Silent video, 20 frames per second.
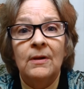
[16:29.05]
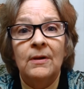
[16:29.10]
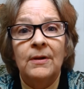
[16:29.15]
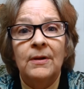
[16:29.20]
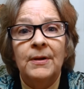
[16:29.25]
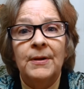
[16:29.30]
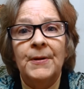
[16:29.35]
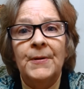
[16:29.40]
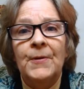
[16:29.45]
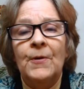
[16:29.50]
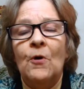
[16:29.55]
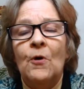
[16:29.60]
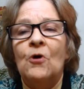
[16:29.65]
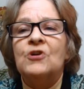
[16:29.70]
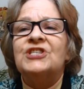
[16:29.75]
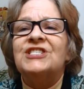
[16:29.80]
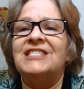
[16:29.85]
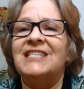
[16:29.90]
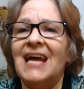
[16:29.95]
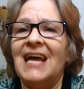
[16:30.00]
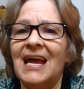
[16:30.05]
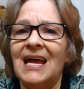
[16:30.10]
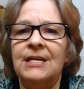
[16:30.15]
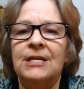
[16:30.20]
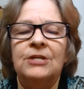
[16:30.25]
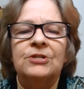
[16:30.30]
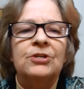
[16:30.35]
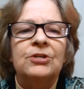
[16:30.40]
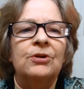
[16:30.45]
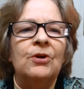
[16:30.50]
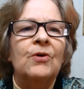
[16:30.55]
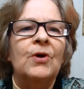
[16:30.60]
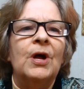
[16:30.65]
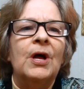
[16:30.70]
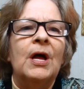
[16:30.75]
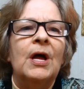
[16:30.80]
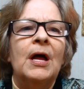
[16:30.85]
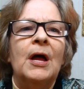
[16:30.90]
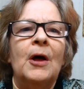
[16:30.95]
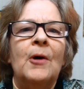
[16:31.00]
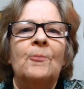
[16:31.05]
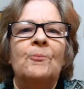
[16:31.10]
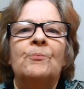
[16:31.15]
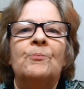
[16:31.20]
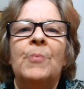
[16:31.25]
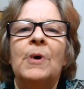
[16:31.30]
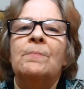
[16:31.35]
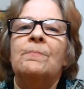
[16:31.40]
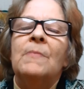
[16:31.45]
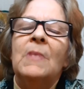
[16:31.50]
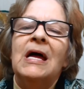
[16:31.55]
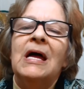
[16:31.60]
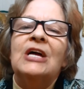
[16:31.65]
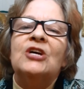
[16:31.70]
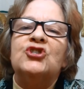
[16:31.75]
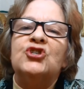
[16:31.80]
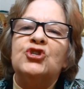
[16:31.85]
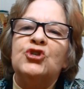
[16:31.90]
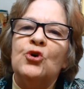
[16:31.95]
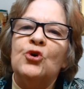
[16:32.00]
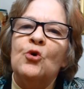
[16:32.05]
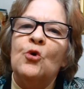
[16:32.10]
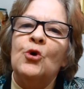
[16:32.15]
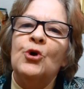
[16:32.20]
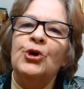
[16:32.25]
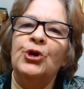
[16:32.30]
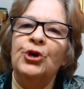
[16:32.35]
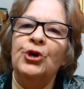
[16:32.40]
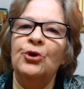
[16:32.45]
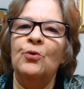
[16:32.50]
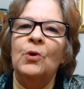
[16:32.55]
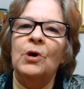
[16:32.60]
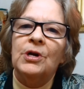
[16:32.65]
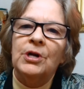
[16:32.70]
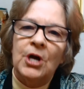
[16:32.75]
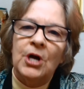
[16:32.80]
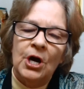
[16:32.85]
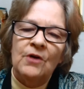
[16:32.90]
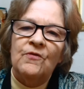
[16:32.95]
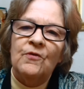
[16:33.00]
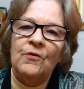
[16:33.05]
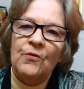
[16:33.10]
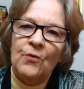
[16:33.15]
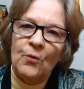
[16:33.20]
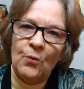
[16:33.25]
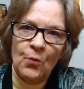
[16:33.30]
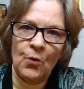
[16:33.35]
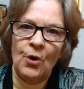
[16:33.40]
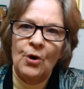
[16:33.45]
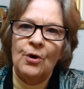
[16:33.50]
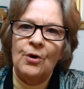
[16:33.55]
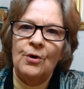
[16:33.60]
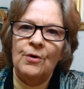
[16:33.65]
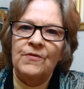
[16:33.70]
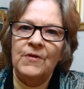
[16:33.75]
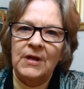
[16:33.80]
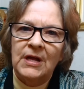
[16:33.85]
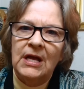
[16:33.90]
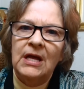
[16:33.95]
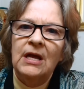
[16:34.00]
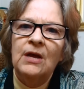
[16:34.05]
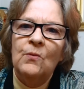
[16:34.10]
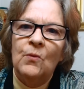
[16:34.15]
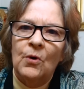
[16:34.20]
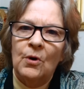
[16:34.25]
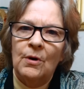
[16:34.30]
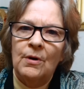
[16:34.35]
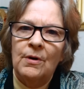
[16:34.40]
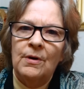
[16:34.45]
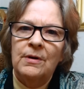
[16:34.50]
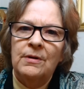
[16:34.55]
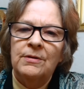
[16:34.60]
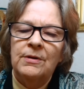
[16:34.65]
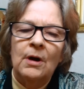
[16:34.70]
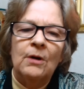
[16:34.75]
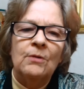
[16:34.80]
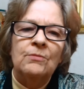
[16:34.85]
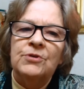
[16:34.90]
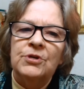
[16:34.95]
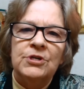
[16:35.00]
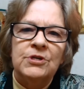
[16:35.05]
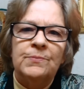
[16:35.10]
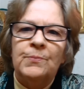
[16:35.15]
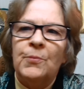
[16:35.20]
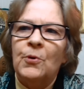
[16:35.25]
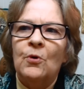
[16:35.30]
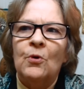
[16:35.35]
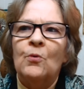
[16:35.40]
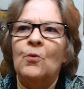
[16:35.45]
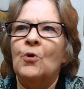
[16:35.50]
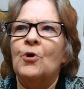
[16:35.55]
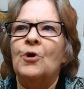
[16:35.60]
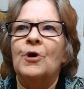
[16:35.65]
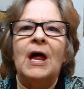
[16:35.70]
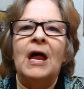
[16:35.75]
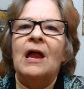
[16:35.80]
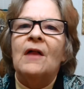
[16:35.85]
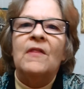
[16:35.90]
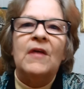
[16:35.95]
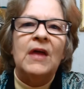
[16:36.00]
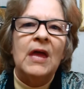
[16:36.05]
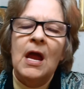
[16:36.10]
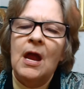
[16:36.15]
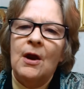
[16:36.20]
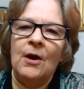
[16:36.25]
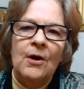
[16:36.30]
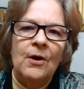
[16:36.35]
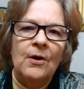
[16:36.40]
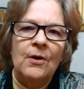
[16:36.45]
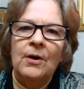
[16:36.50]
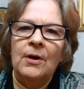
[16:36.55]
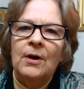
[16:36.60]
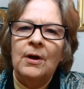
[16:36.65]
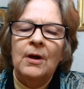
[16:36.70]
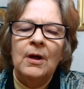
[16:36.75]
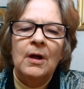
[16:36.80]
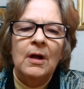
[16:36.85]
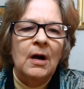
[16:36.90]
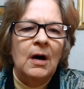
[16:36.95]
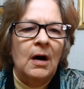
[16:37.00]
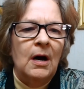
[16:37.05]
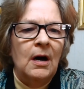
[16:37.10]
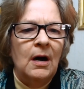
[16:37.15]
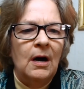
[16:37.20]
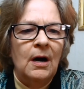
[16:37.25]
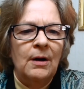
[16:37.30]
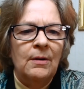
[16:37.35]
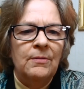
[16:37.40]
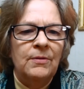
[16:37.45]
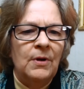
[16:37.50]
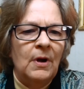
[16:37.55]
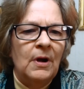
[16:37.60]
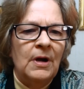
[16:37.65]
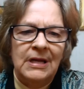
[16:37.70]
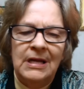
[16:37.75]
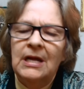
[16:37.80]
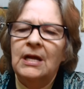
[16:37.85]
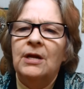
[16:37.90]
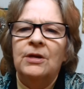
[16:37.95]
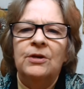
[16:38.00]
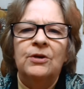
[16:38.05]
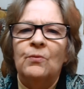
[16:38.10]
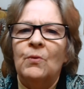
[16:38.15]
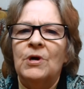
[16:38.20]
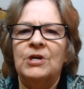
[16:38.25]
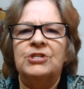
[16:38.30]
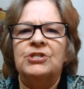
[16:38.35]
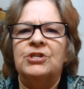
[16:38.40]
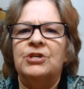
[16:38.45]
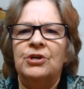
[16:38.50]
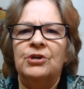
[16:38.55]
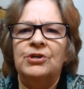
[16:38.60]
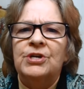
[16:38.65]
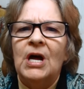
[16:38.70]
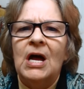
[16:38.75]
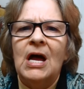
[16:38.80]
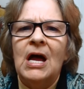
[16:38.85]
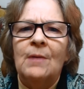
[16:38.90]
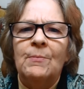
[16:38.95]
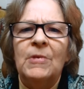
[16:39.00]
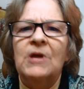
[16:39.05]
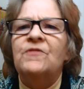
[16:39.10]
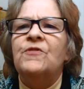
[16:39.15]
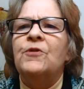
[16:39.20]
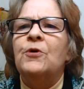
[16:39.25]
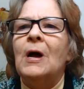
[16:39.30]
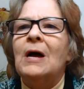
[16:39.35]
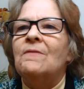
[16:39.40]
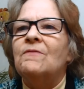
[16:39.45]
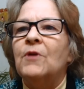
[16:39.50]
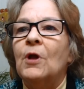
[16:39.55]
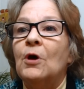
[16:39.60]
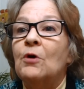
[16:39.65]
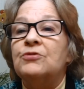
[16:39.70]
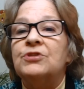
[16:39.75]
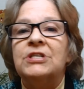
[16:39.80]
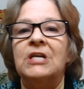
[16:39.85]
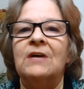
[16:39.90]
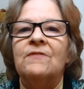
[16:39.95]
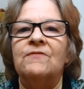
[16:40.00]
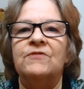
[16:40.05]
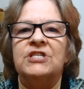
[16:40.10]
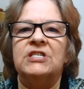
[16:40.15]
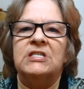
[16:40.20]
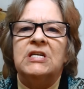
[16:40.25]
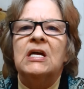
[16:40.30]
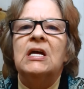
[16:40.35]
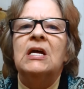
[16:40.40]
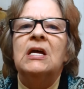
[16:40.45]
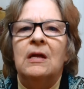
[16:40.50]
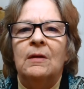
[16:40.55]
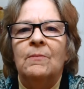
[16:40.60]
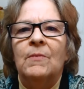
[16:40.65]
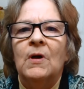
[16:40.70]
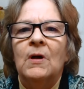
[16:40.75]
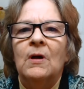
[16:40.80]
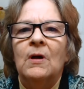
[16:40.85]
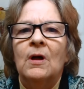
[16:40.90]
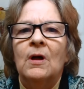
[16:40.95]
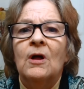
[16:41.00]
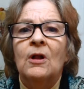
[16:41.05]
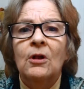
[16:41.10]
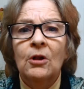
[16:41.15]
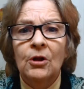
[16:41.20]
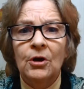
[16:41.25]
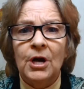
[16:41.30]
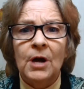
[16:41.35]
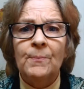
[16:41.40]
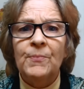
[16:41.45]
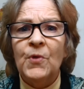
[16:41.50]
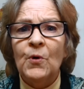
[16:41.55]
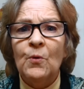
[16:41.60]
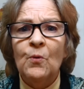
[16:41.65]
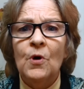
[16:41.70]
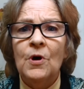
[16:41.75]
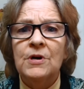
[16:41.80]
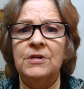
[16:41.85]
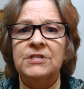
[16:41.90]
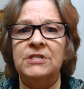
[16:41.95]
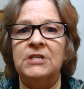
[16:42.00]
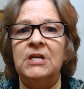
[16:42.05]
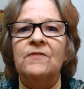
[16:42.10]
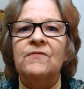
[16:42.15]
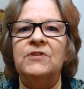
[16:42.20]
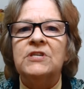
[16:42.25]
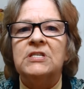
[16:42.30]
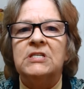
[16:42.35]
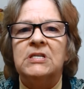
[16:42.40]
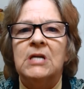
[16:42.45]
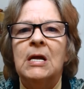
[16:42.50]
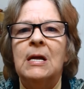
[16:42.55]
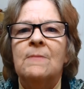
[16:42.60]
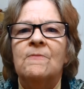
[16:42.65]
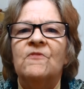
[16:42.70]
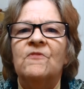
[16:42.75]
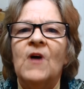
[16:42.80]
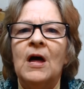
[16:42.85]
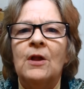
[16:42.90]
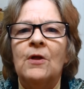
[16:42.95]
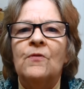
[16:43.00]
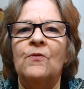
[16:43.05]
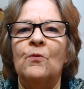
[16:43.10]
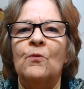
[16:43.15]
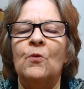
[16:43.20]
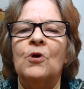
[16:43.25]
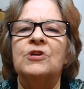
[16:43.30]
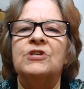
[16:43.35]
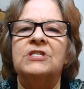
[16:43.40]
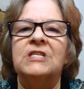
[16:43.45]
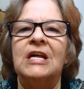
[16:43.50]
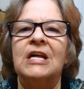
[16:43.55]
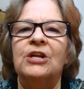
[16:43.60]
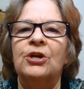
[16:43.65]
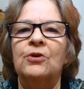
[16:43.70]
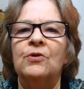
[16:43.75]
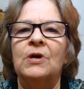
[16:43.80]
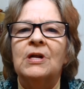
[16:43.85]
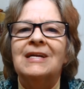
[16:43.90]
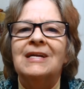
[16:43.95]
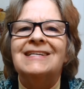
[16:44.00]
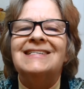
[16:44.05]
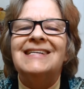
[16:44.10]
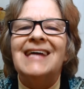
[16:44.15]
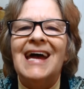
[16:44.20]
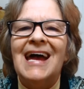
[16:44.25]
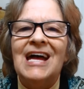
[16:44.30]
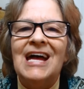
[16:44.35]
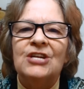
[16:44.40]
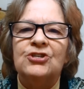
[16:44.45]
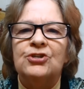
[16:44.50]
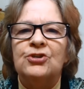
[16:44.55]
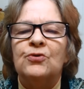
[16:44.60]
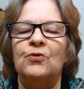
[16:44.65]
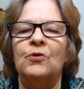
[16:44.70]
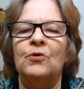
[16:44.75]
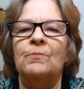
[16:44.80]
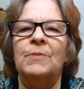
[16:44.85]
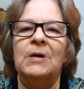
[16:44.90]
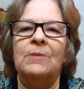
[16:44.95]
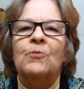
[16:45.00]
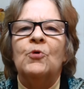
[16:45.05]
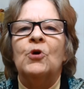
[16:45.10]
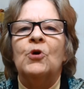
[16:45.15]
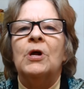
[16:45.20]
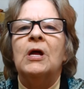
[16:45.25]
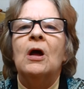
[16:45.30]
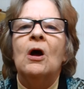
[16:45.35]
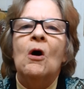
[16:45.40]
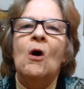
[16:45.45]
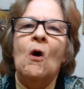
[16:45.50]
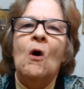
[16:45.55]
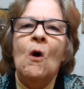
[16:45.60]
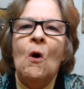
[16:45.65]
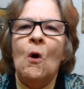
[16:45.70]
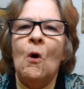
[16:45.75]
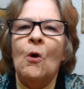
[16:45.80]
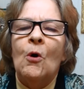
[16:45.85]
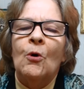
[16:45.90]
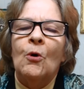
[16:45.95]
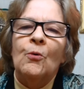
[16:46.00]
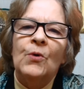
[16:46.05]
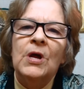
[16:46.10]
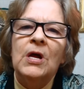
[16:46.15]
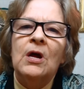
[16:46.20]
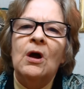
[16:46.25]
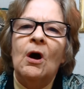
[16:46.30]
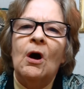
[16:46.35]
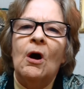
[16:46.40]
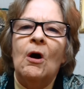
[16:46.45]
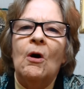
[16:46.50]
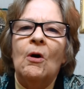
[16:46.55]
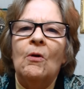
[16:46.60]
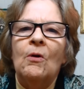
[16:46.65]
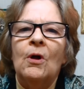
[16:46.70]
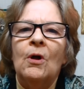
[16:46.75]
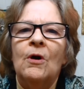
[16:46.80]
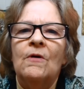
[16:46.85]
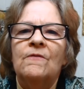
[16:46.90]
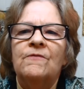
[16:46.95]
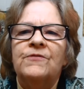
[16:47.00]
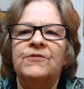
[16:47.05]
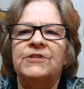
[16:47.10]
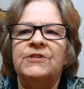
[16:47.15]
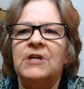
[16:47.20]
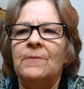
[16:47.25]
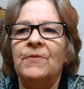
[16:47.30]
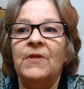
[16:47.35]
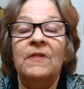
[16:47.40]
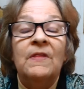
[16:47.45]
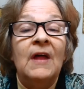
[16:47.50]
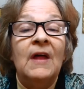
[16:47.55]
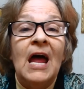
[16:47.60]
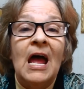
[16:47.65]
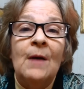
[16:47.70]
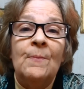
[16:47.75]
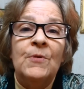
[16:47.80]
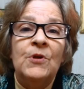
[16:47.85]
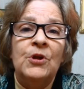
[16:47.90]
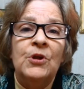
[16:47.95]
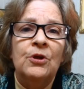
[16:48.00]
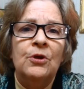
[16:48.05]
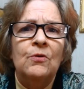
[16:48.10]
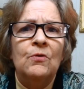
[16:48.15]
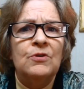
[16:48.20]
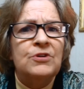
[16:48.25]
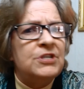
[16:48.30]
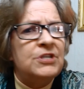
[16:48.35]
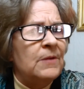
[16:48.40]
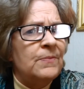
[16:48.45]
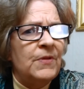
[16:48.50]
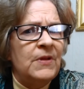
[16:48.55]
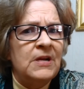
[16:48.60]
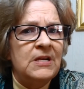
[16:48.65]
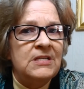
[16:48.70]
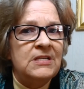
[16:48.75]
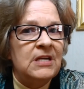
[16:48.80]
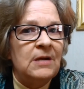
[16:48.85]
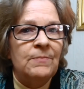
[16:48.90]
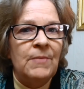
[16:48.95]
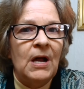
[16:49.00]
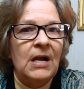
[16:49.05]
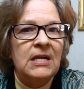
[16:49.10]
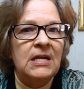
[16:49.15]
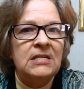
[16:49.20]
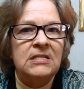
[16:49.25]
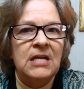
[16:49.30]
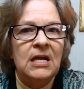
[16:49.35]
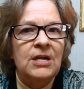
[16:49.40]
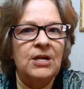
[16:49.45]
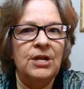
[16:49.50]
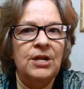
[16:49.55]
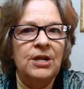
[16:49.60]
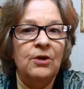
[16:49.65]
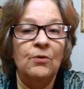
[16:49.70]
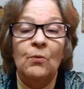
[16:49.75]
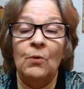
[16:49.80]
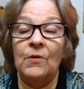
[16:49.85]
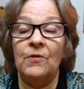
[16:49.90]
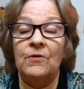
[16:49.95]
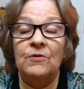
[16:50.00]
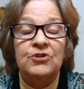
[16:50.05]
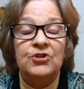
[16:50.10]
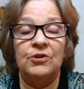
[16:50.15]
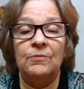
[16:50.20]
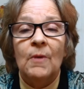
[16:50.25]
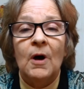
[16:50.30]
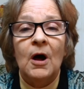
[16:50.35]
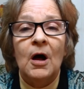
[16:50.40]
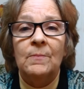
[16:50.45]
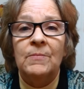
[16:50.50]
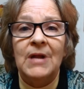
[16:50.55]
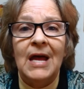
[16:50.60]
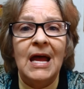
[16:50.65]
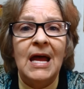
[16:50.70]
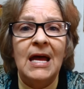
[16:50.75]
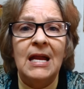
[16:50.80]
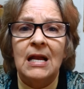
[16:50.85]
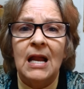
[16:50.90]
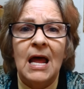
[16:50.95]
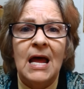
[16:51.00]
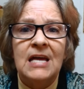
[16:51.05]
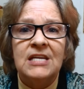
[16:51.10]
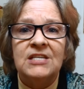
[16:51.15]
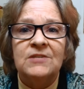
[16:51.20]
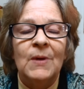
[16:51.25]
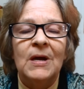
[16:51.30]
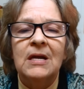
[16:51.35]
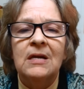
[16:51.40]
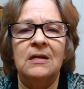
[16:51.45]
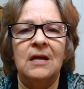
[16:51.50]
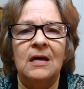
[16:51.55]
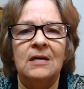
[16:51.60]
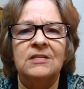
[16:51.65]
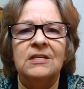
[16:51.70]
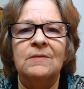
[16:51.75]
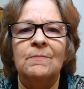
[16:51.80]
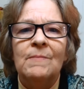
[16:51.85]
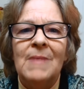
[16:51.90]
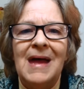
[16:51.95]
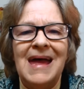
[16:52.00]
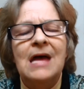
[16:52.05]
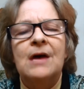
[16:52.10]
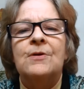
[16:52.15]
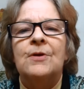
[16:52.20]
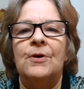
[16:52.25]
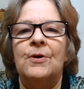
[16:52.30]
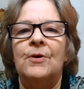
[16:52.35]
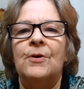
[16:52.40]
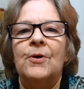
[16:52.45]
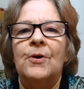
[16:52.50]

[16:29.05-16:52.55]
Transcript: You know, or sadness, you know, but make sure you uncover the word, the key word. Don't just pull a word out of the air. Again, you're wasting your time. If you have low self-esteem, look up the word self-esteem. Find other words that you can attach to a memory or recall of something that happened to you or something that somebody said to you, whether it's your mom, dad, classmate, doesn't matter.